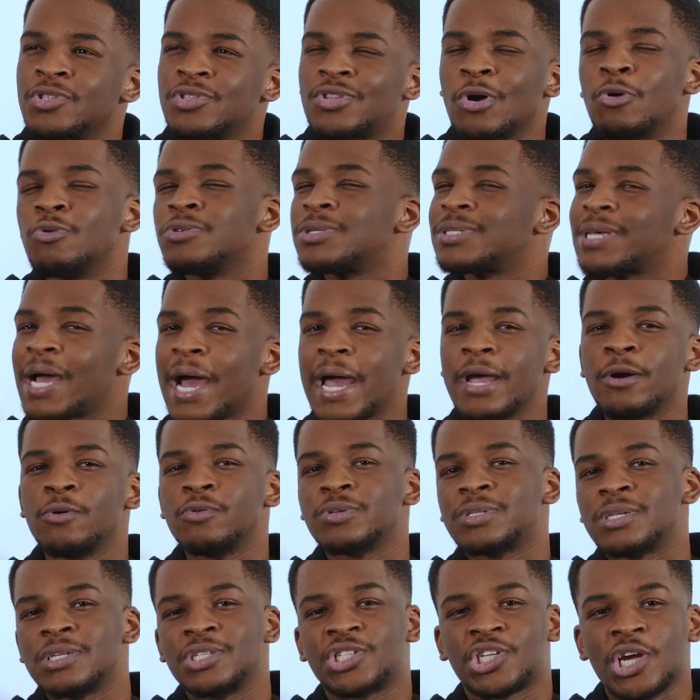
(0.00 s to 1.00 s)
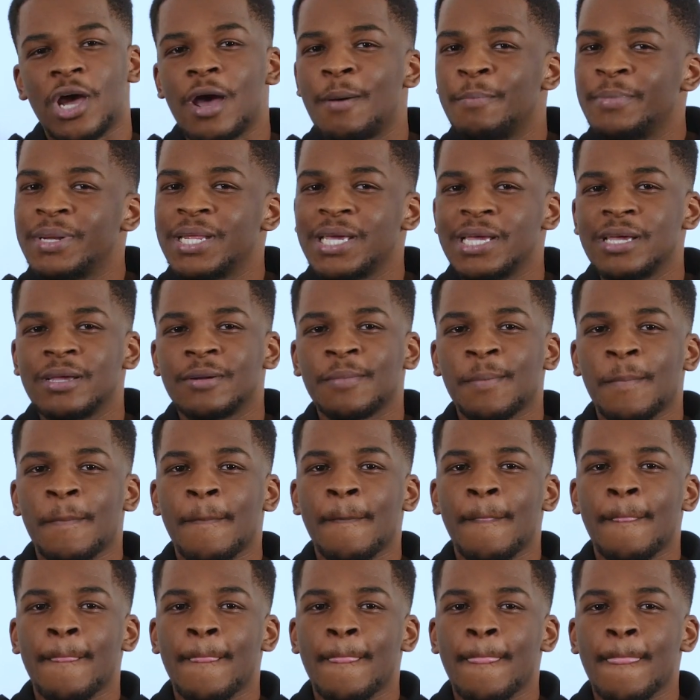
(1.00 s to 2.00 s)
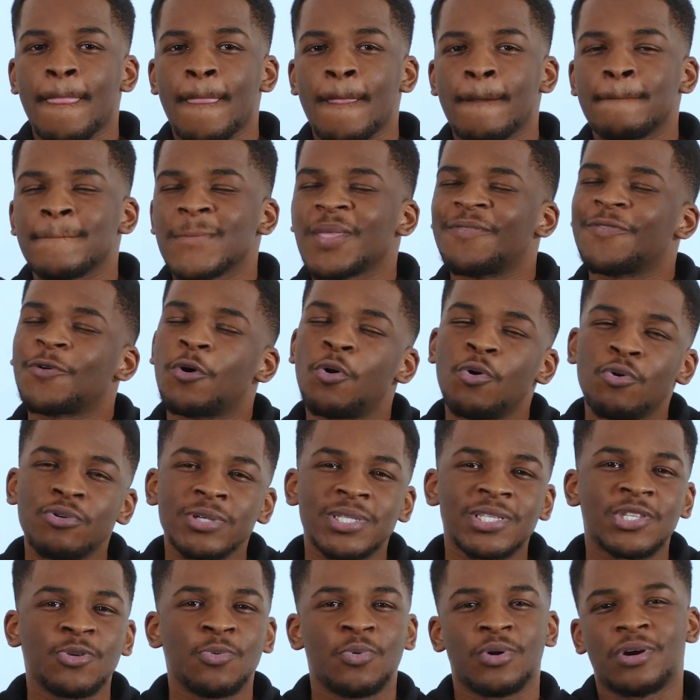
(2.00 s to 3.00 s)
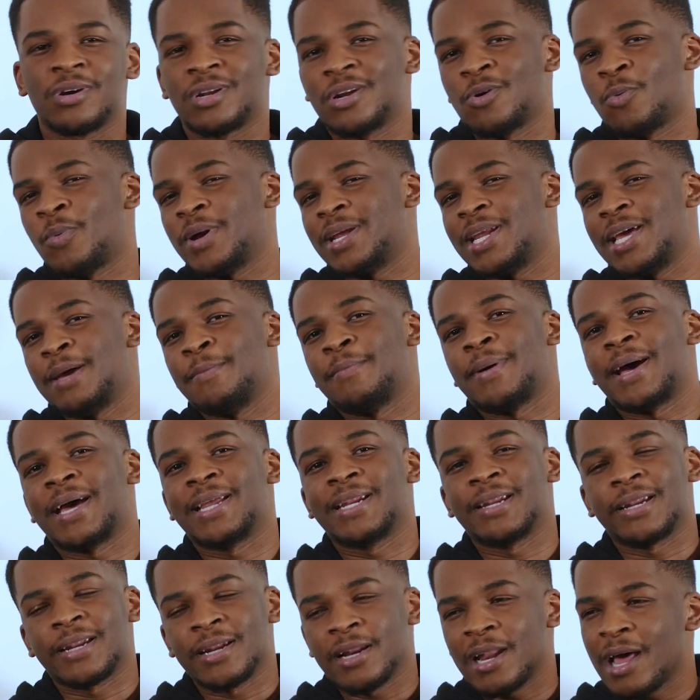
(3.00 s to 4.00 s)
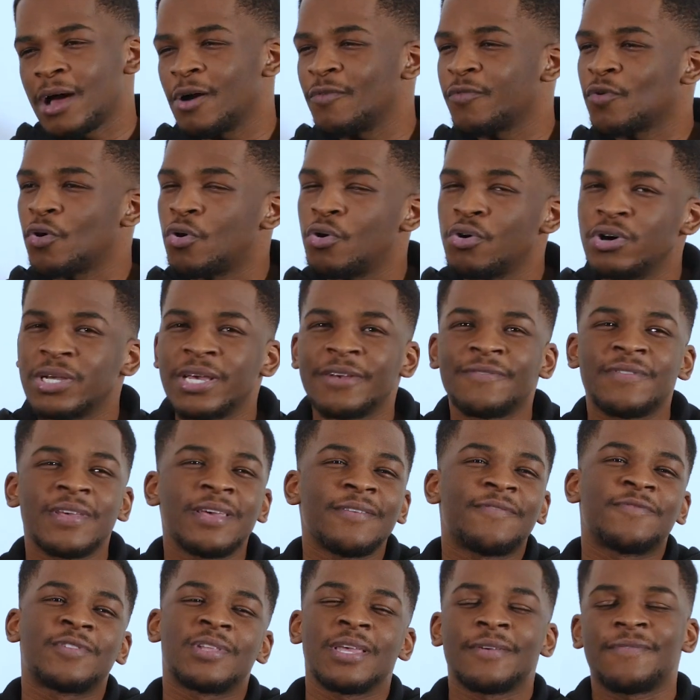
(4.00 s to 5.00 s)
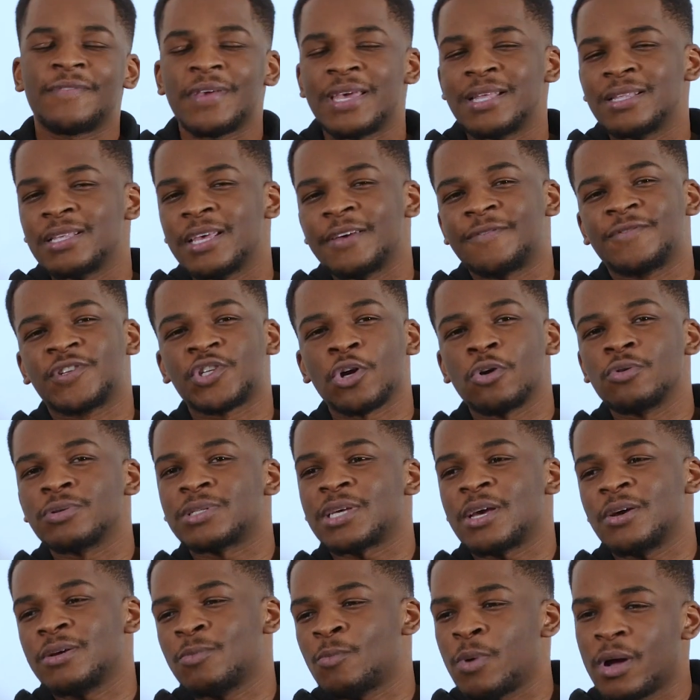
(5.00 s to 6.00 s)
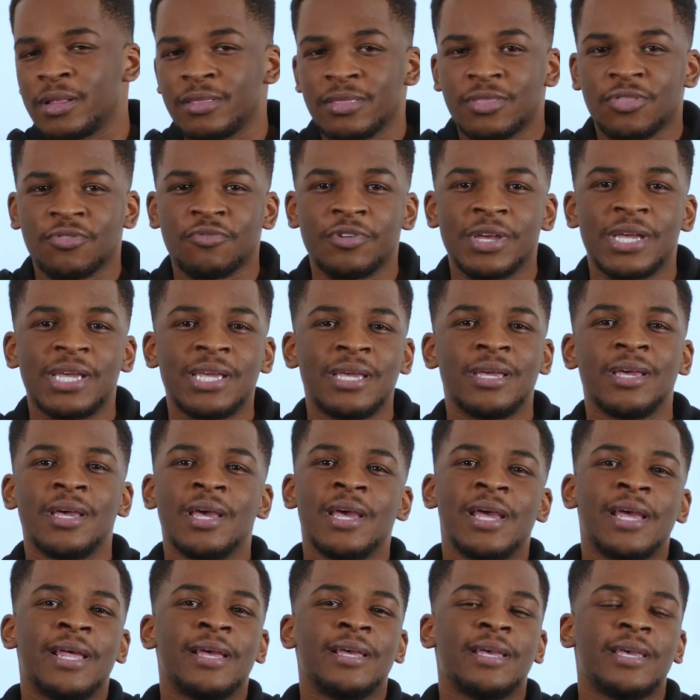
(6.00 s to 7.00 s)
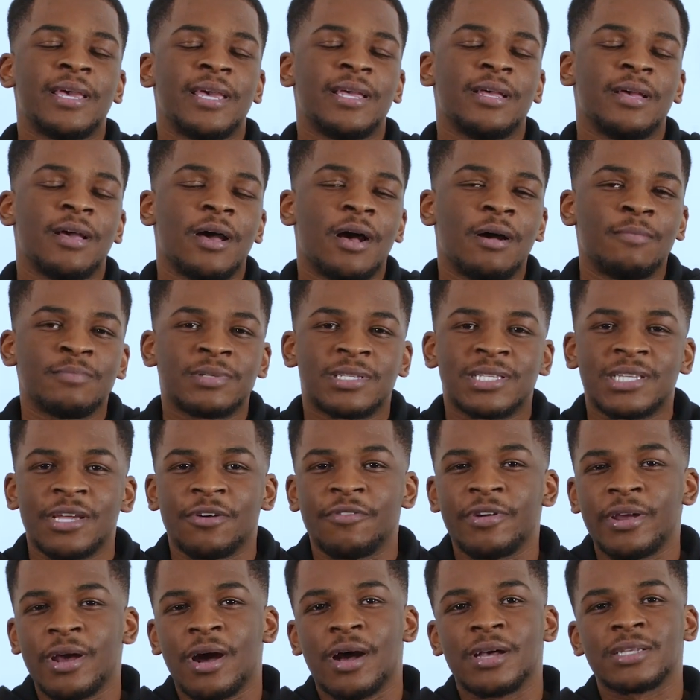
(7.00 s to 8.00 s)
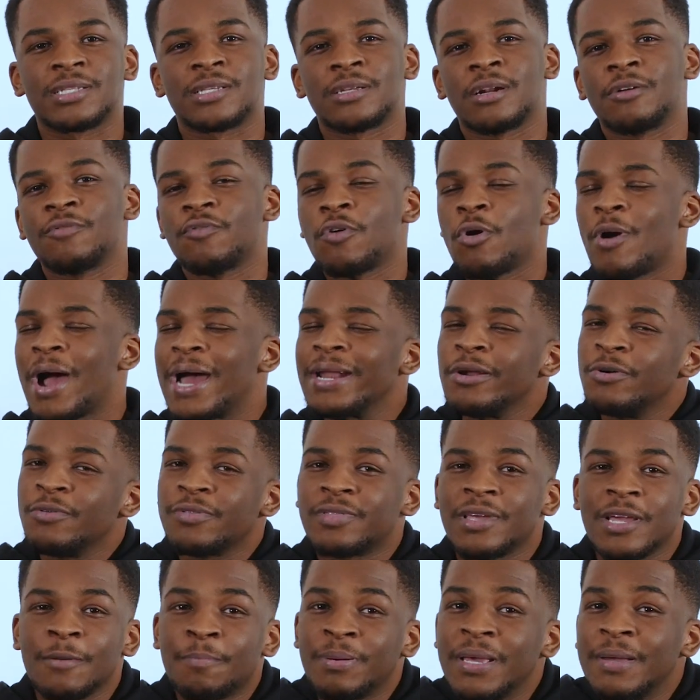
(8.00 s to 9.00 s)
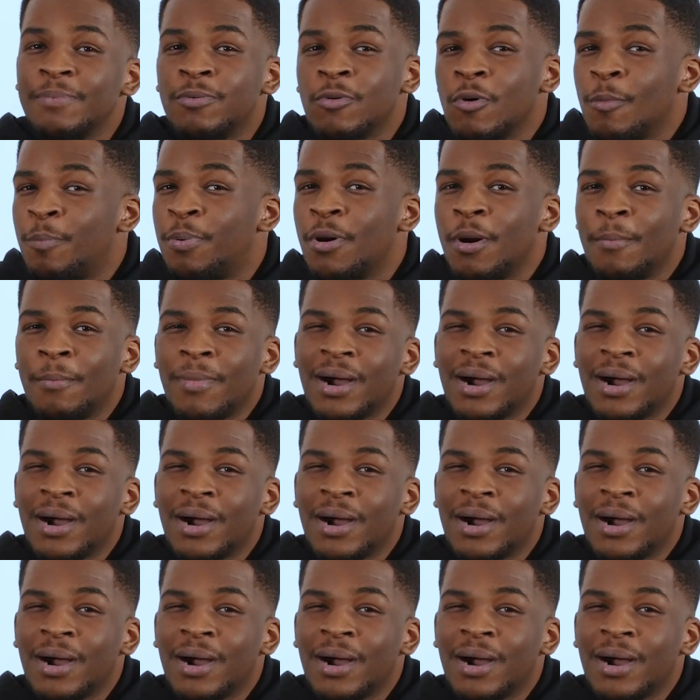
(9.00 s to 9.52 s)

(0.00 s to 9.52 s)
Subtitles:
those titles in Germany, of course you were going to win it, man. Like, of course, if Jose won 3 Serie A's in a row, I don't think people will put